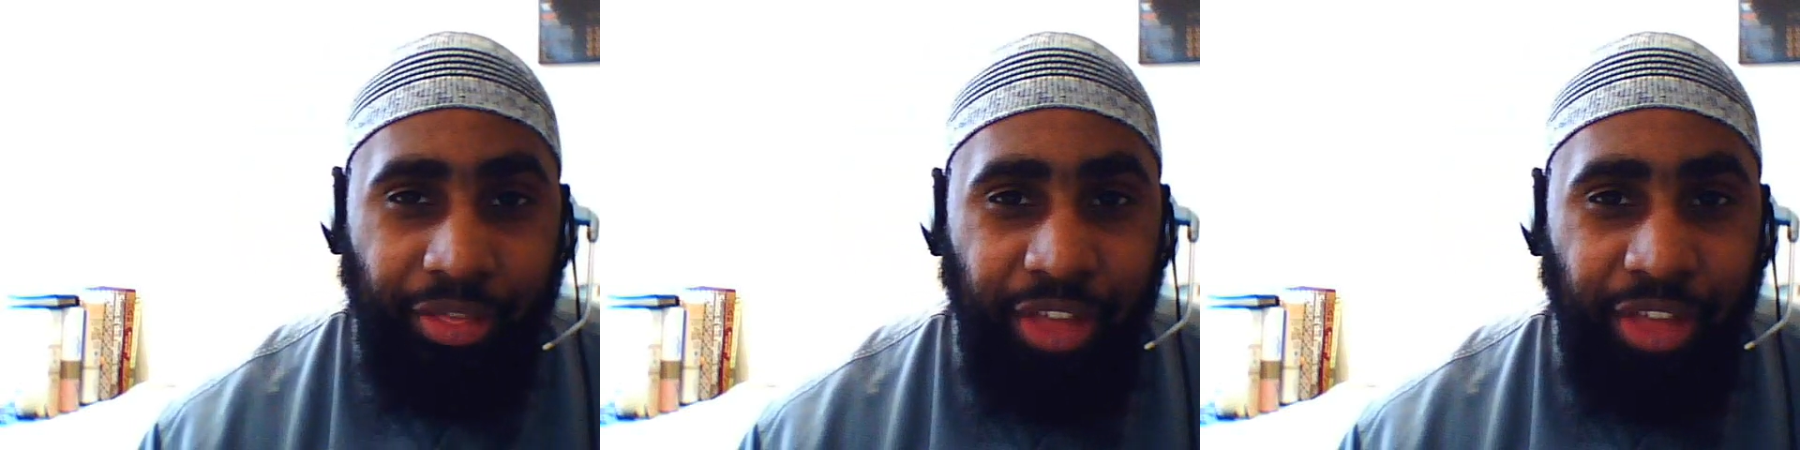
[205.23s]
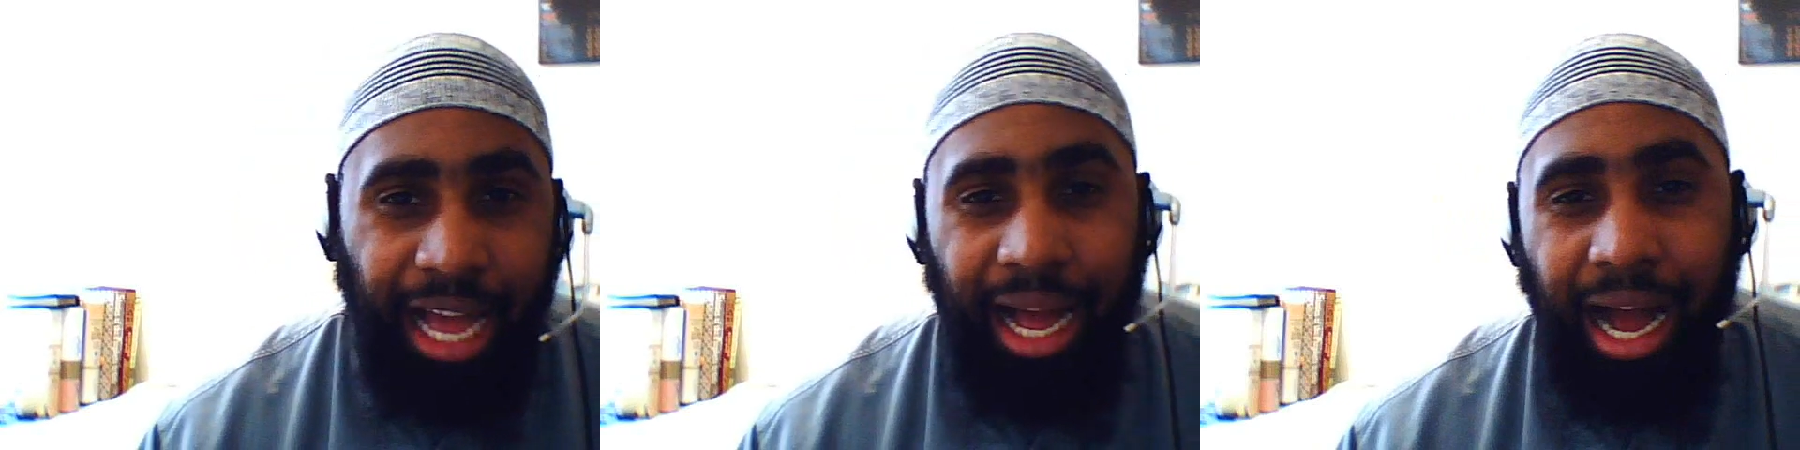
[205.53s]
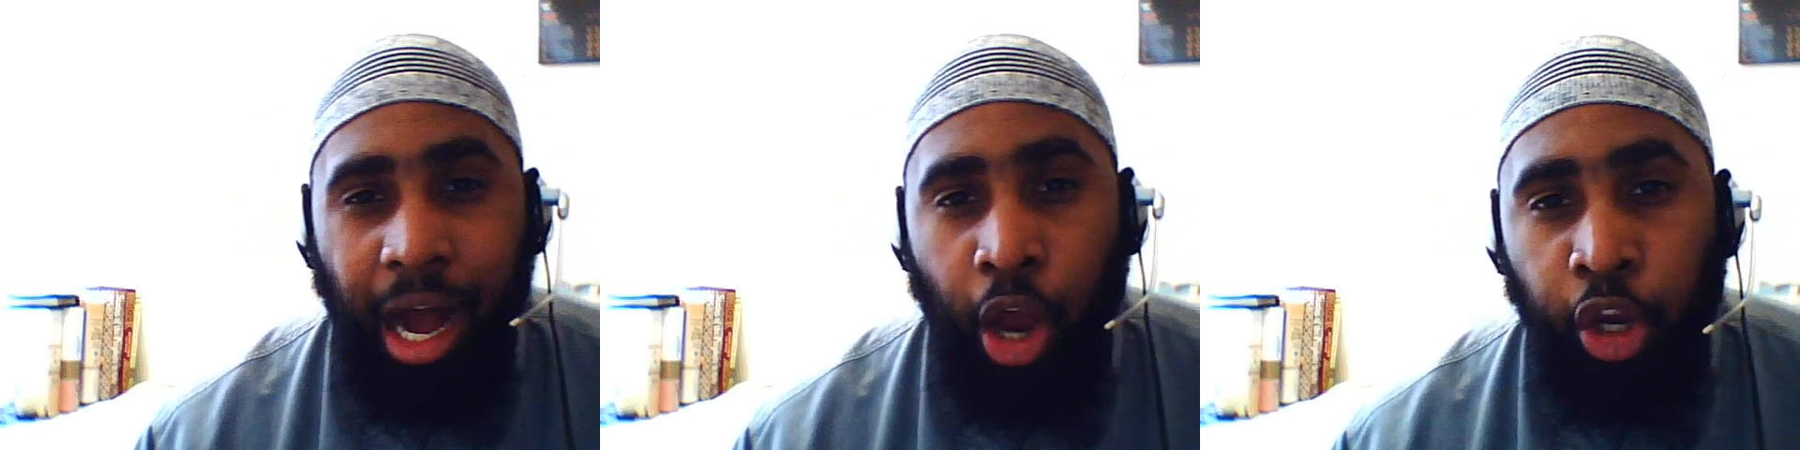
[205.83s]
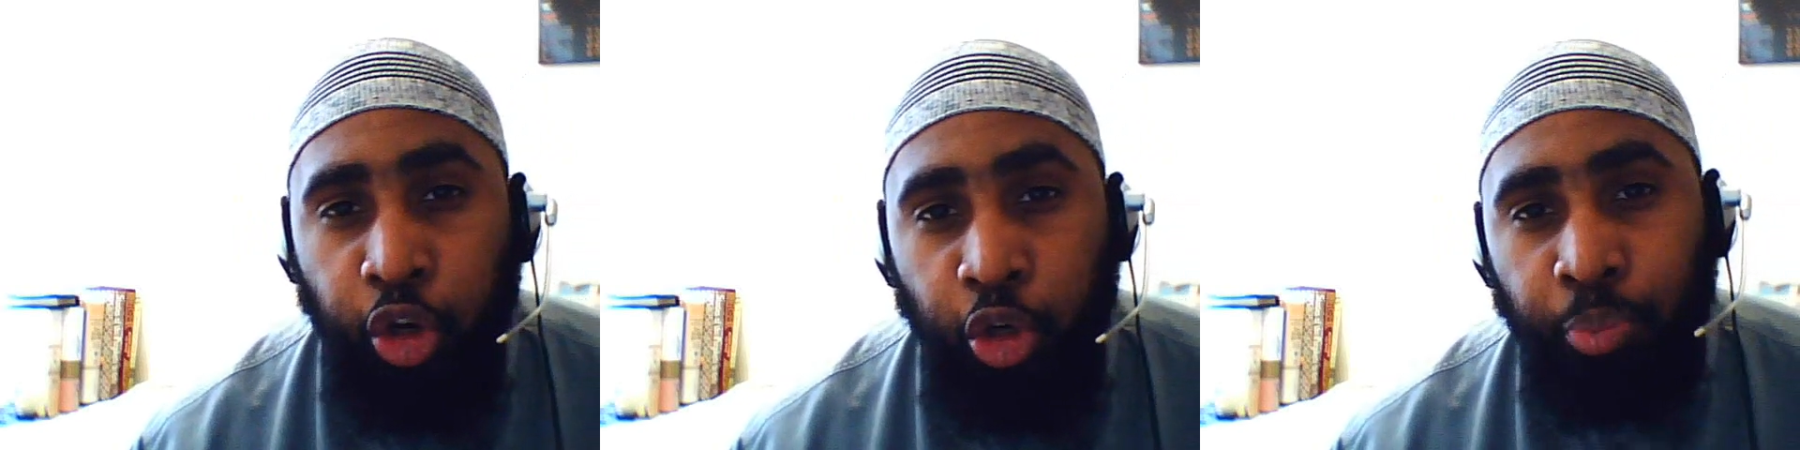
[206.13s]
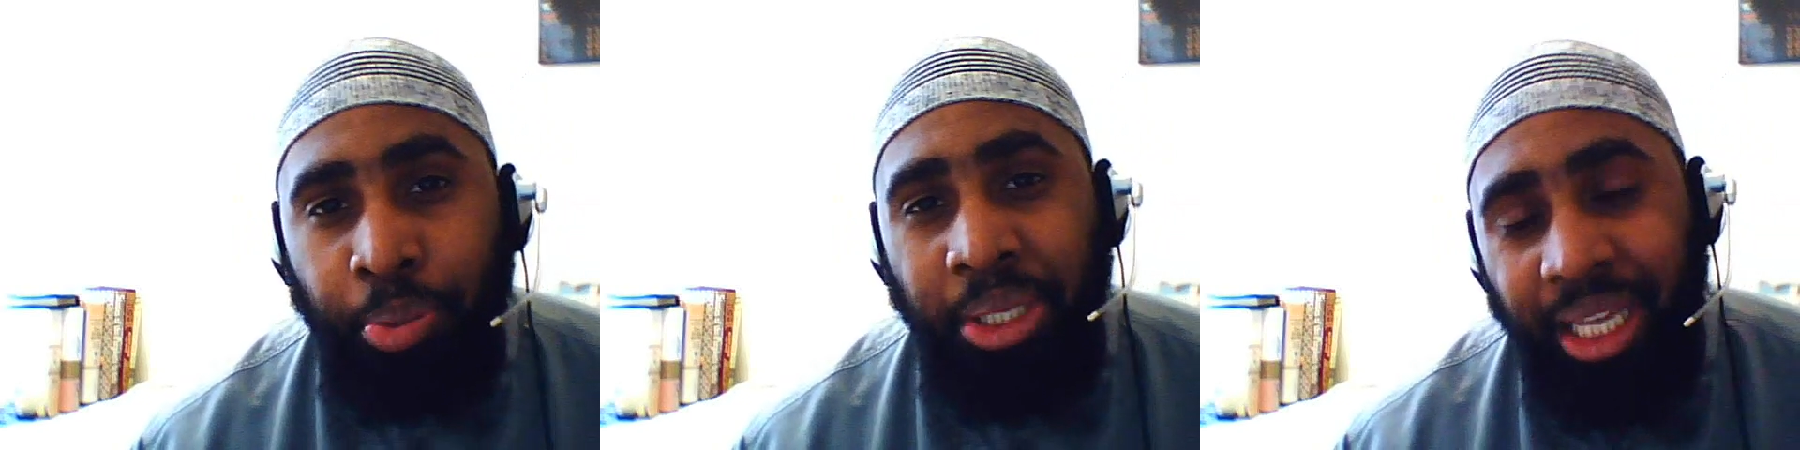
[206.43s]
that a huge
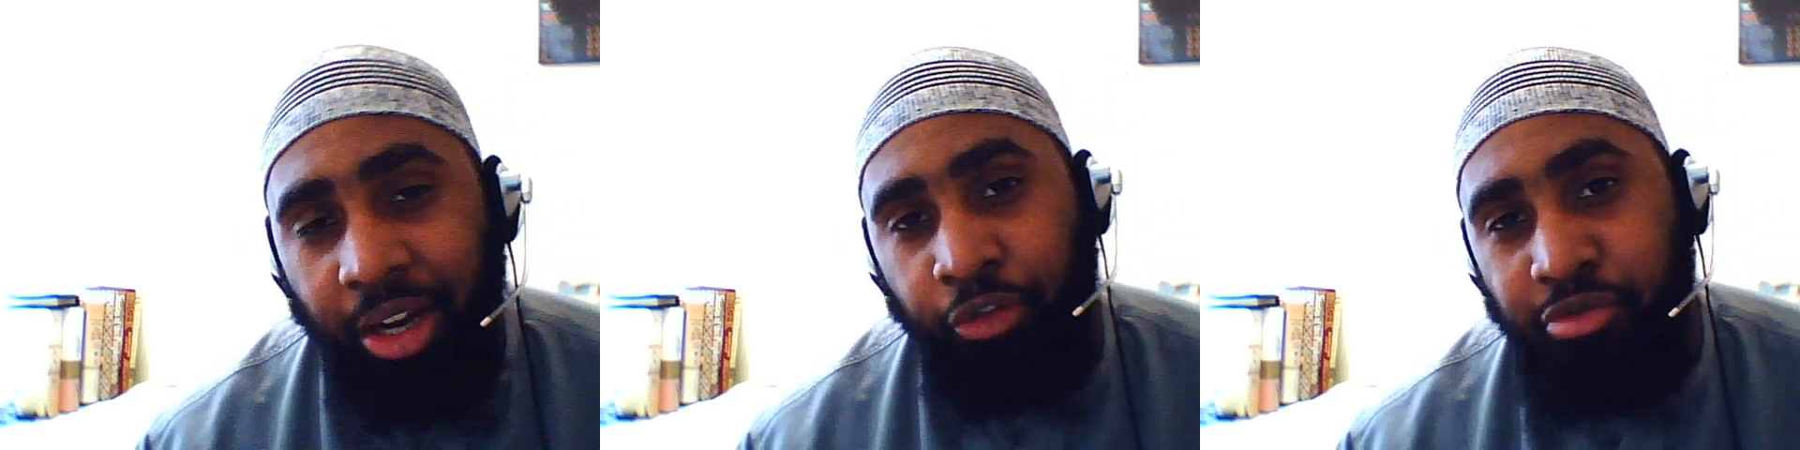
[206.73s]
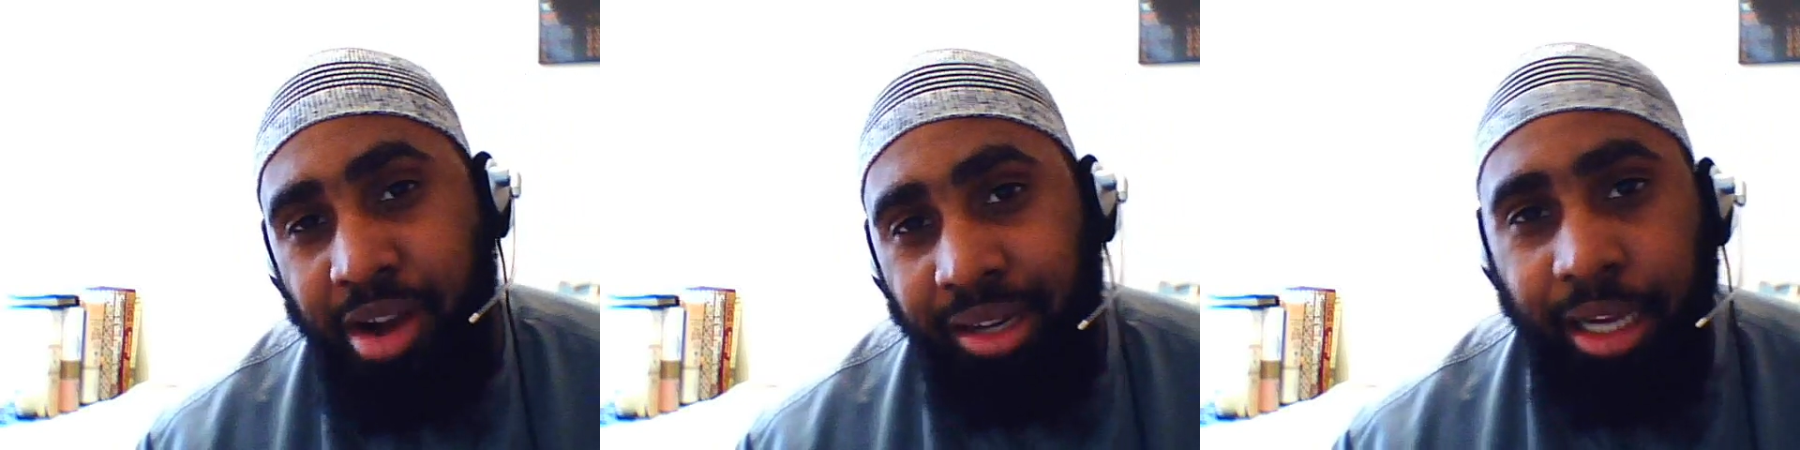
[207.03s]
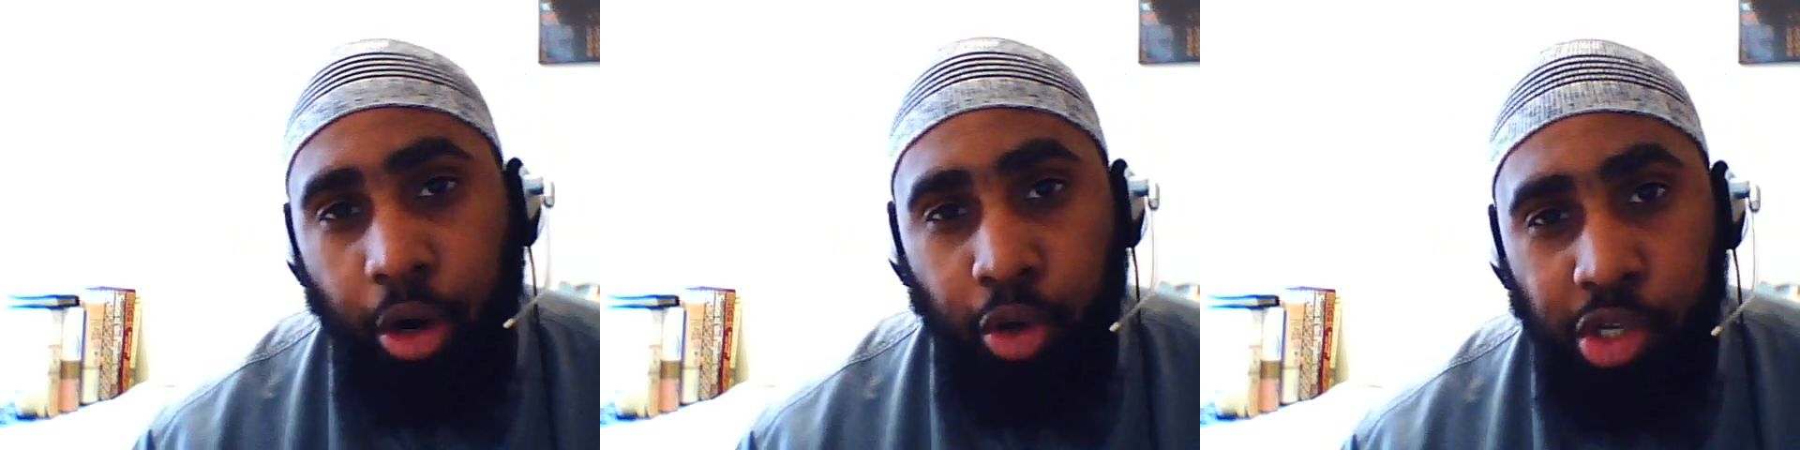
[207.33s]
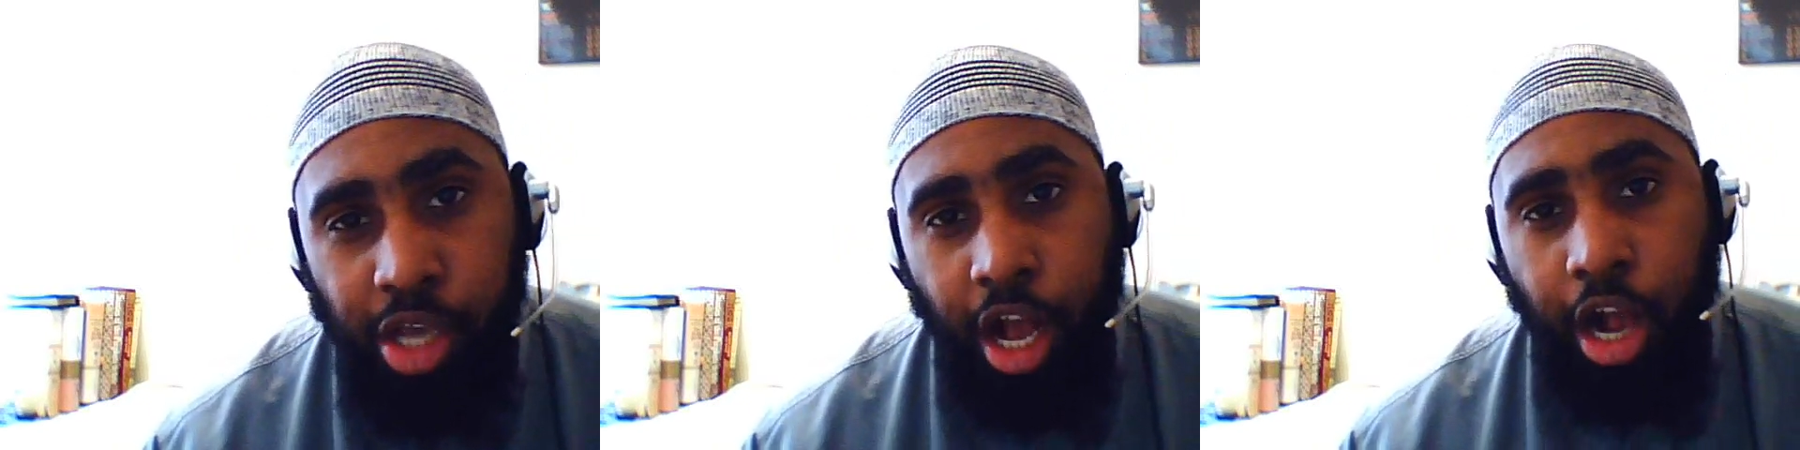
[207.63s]
percent of young girls